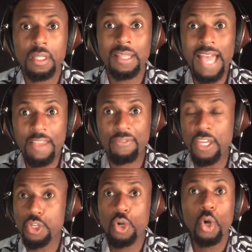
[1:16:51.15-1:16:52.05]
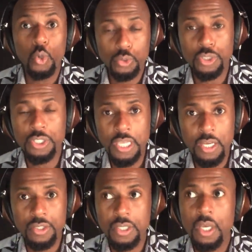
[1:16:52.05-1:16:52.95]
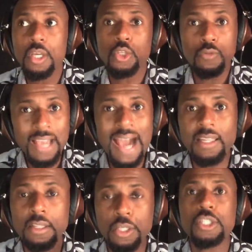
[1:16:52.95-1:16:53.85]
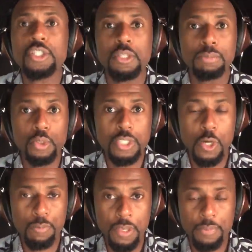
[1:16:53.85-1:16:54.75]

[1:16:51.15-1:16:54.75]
life in your older years, you've got to look into the blue zone